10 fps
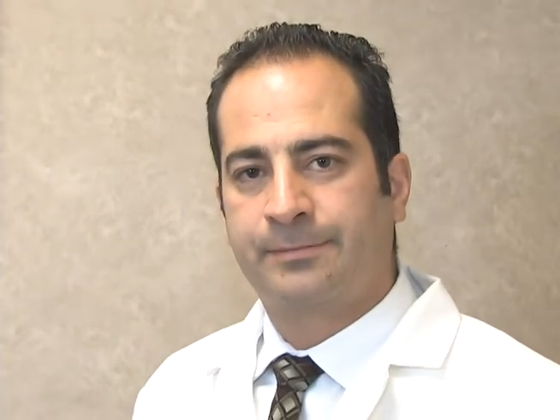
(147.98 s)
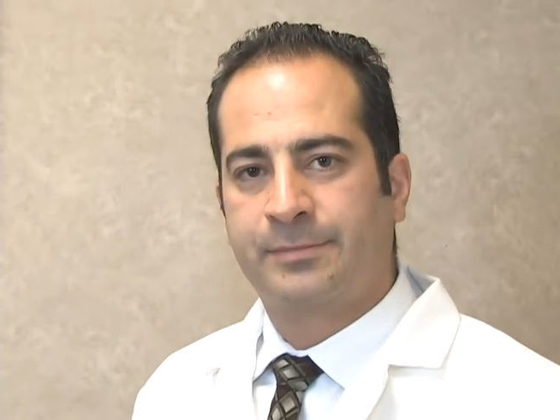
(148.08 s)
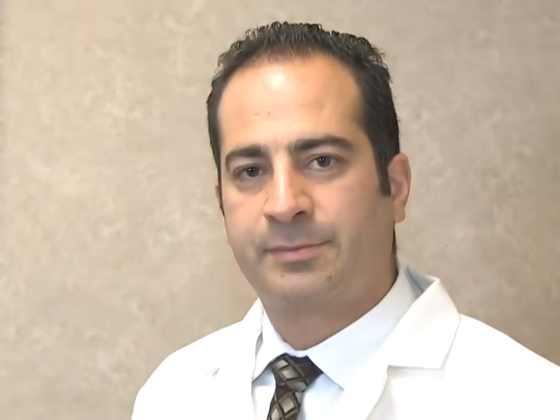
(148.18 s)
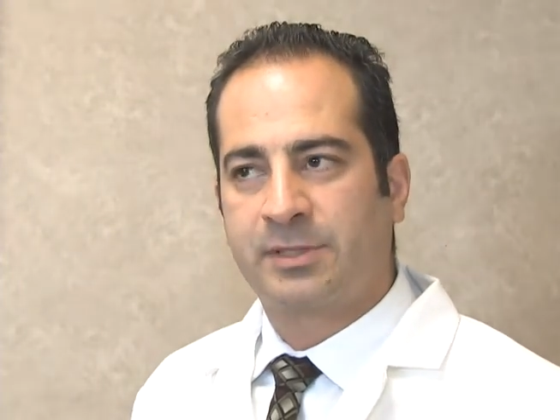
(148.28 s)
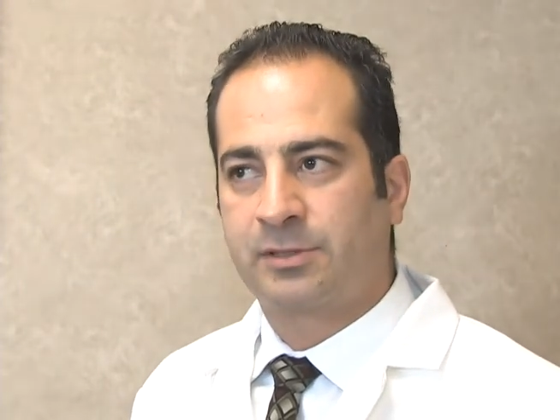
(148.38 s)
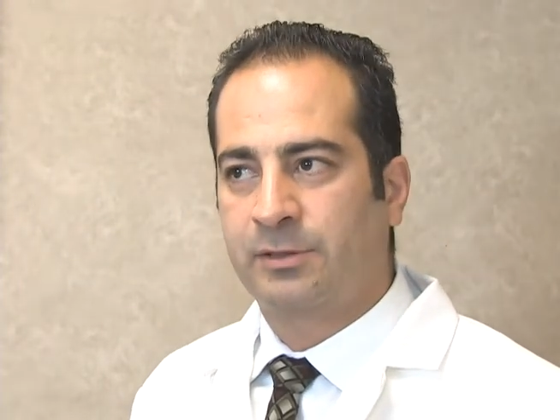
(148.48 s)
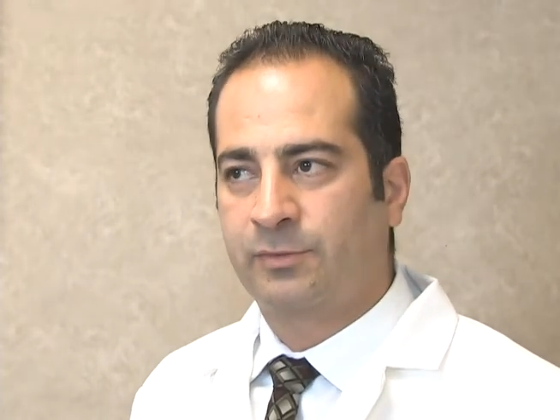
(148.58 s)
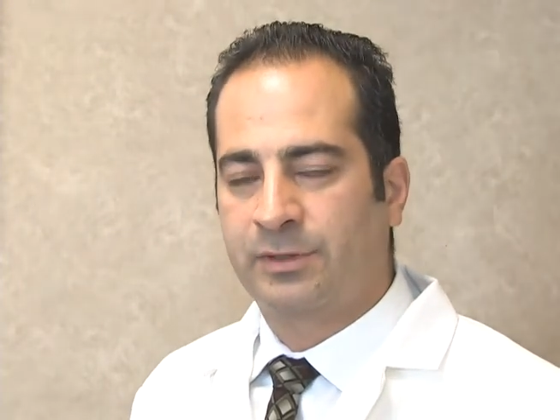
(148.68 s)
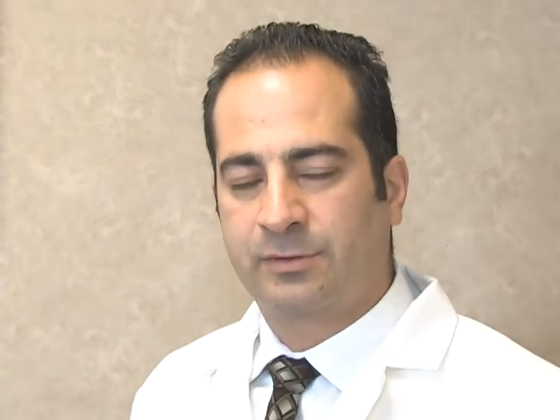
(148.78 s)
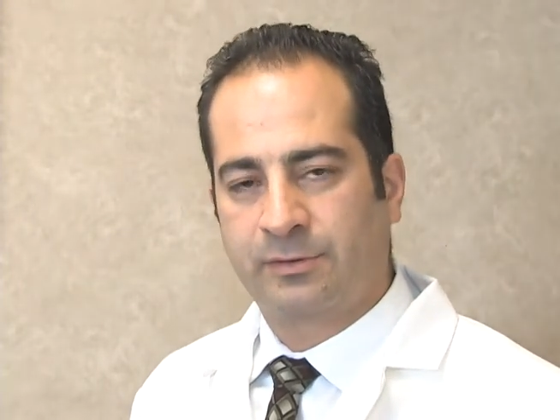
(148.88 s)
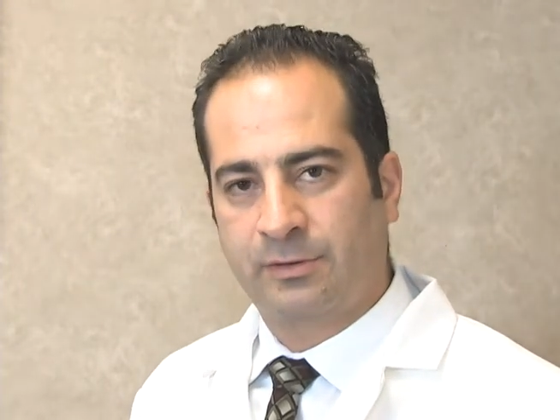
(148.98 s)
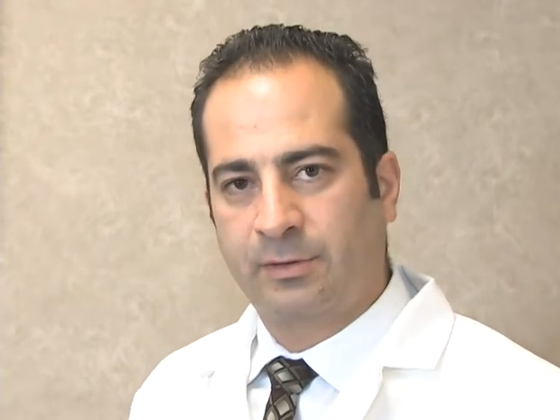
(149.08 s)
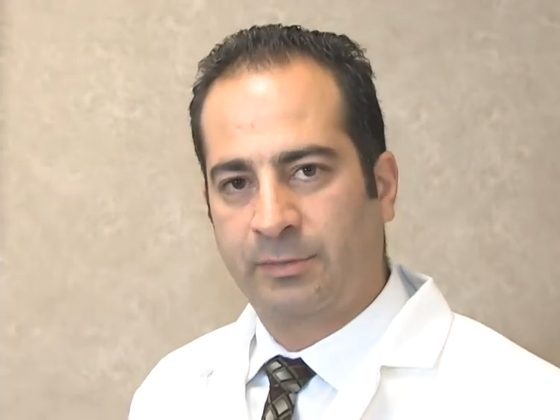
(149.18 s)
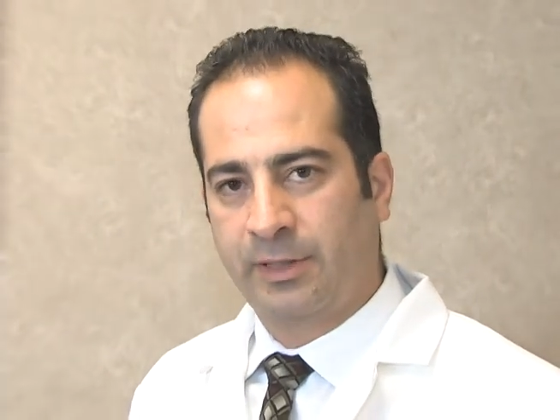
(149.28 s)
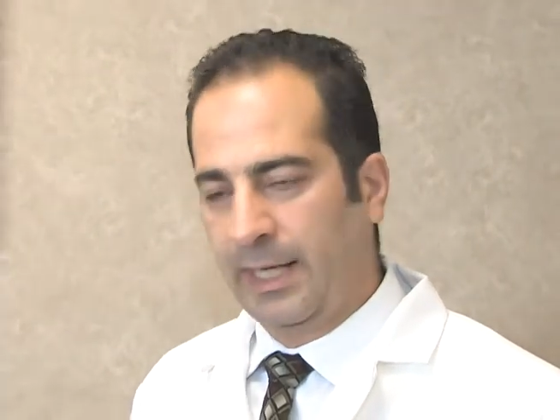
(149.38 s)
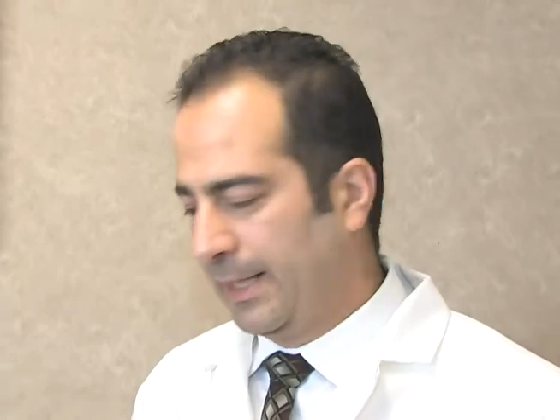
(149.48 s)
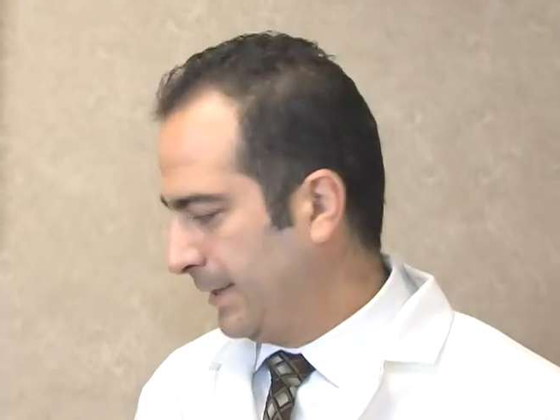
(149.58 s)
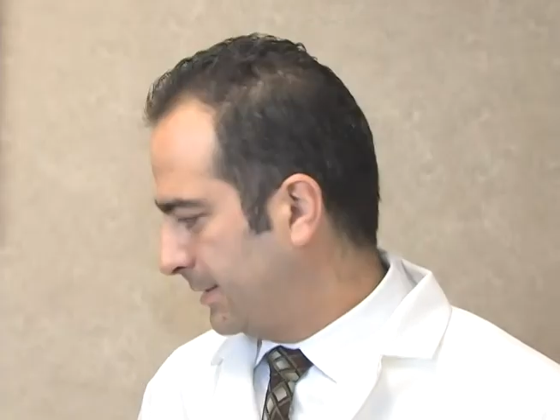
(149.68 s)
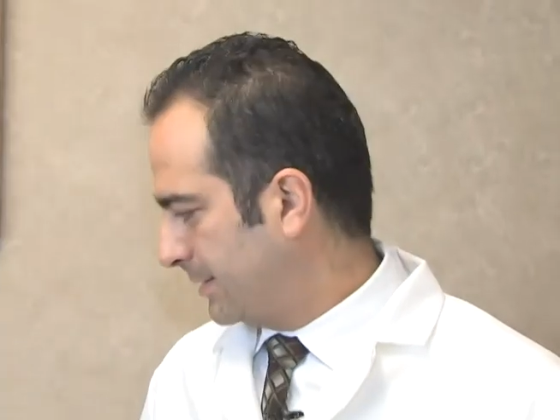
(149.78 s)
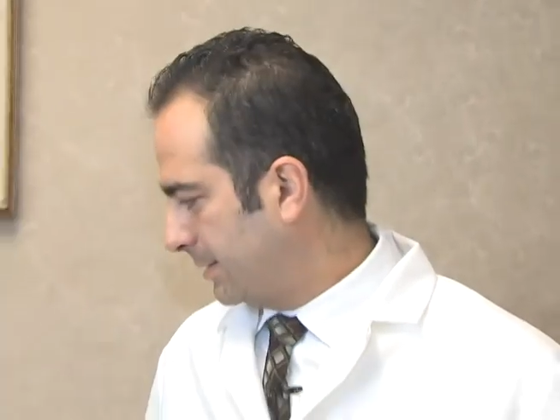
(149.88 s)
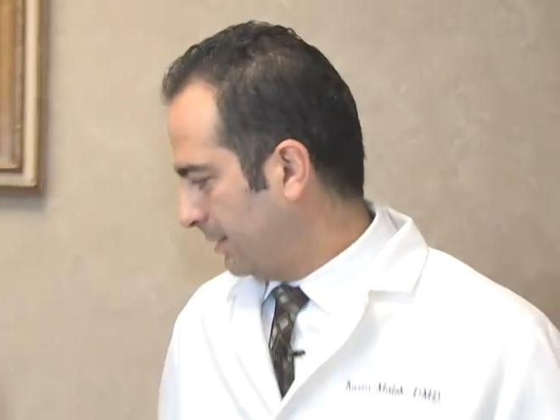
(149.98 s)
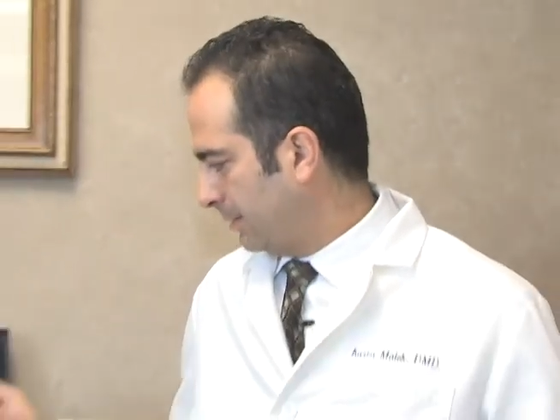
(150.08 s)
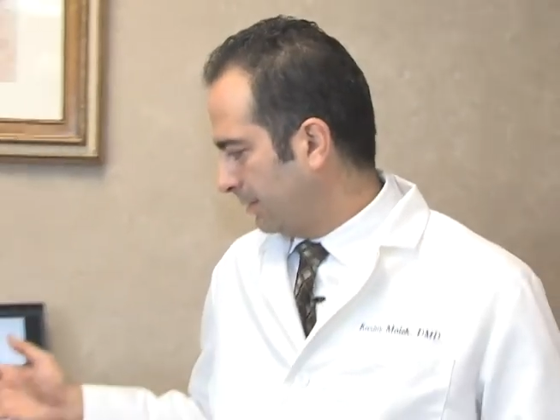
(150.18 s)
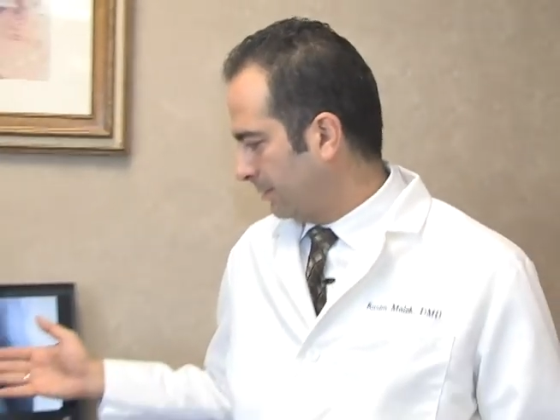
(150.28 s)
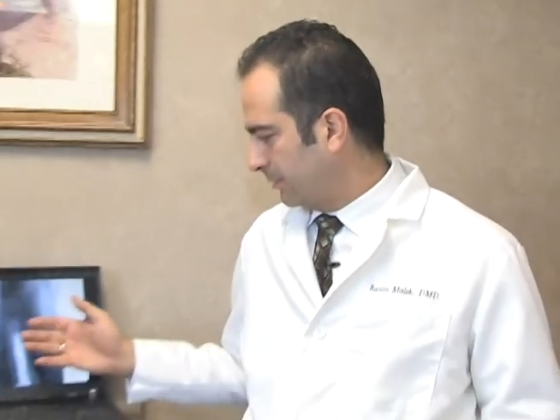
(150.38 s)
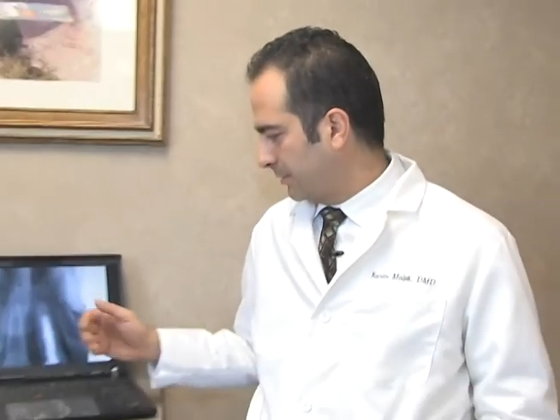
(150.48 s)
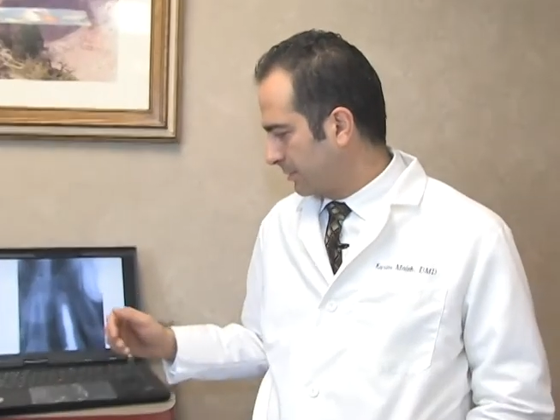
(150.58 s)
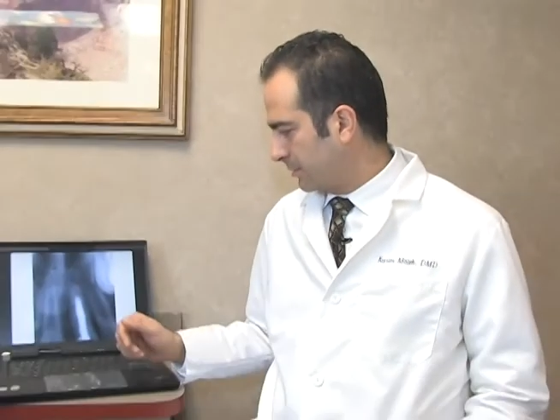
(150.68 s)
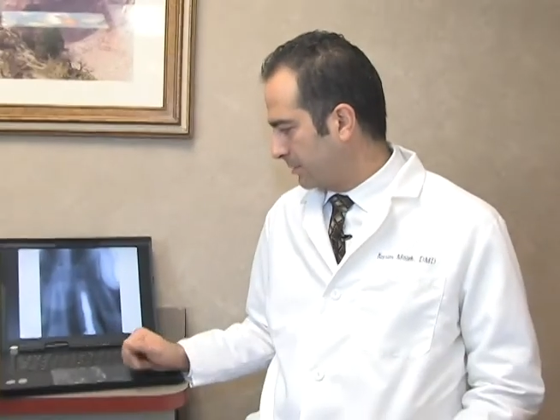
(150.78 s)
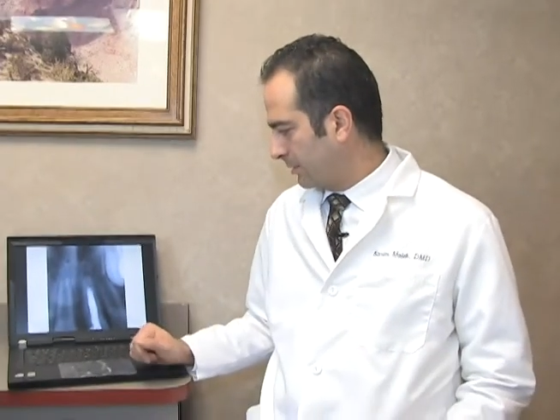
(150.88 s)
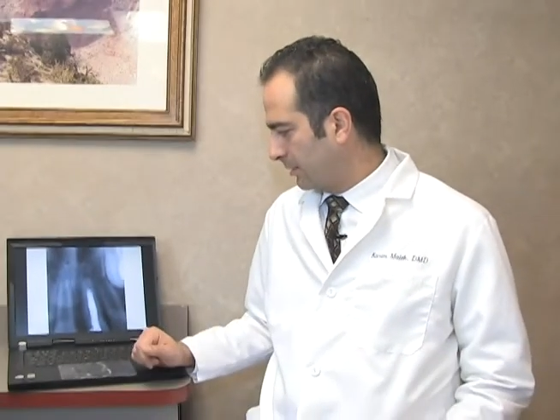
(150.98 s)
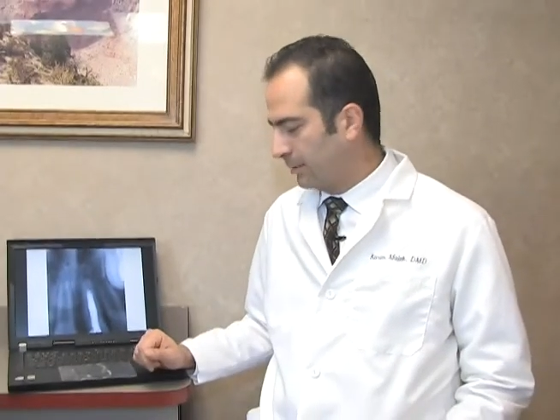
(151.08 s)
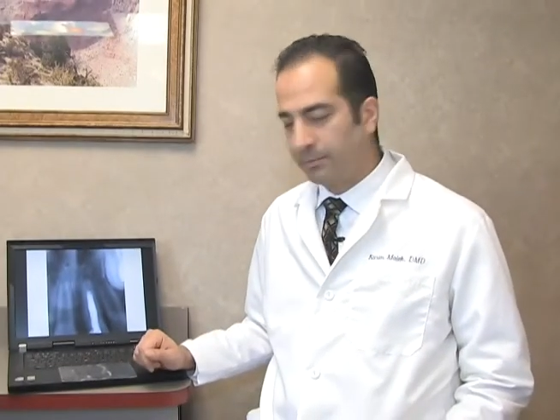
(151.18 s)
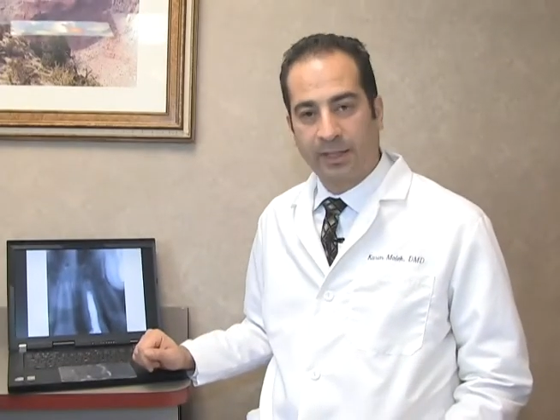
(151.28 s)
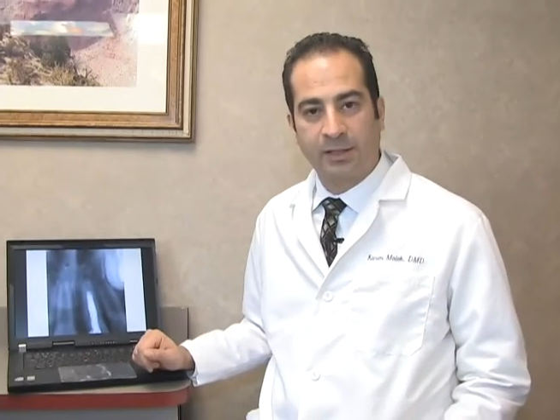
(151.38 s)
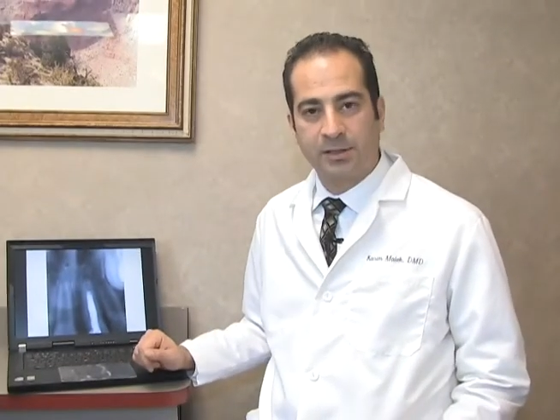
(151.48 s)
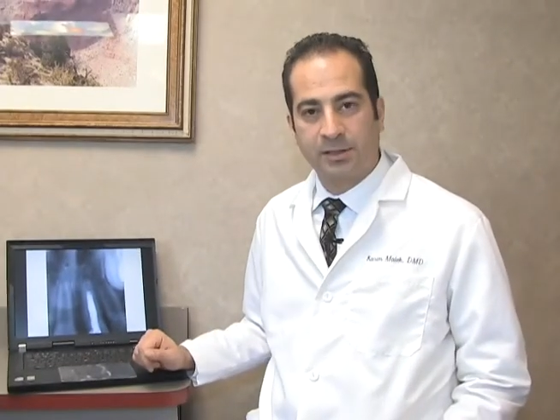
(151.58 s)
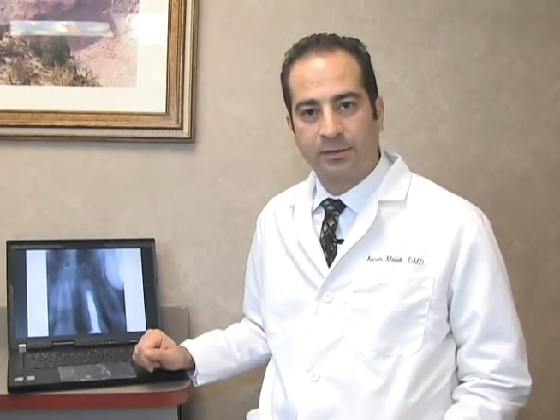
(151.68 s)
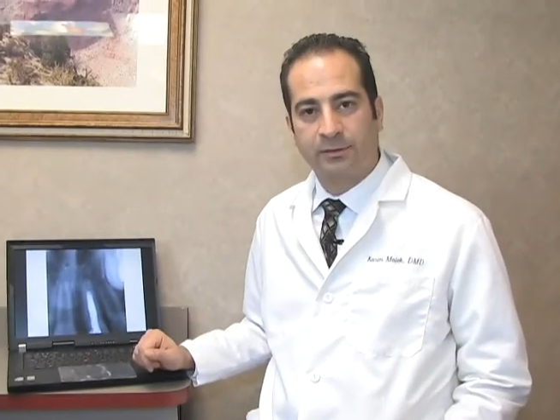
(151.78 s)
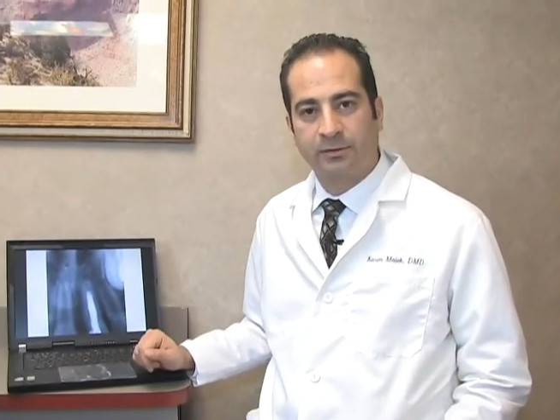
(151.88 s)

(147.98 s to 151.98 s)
especially with tooth number 8 on this patient.